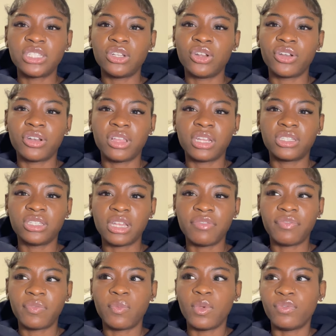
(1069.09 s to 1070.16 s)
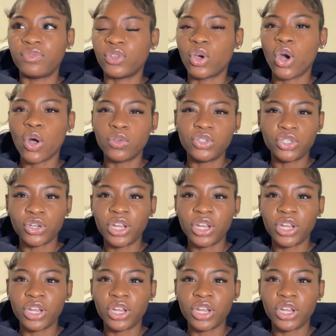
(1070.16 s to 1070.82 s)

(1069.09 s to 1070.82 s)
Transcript: to learn a lot of stuff with the culture.